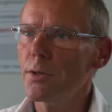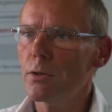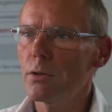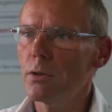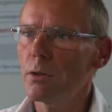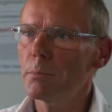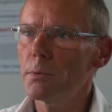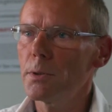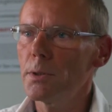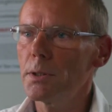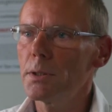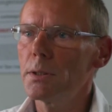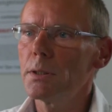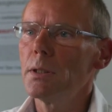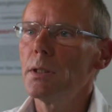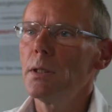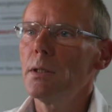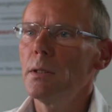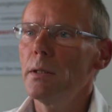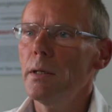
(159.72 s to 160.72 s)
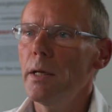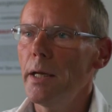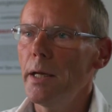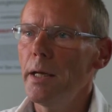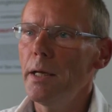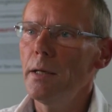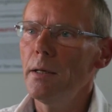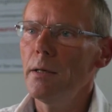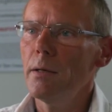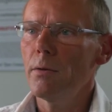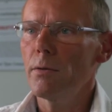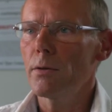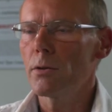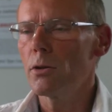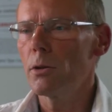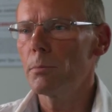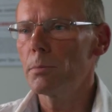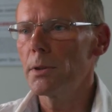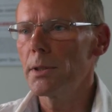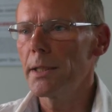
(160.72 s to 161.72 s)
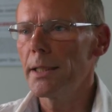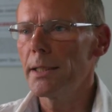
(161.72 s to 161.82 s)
the corporate A, corporate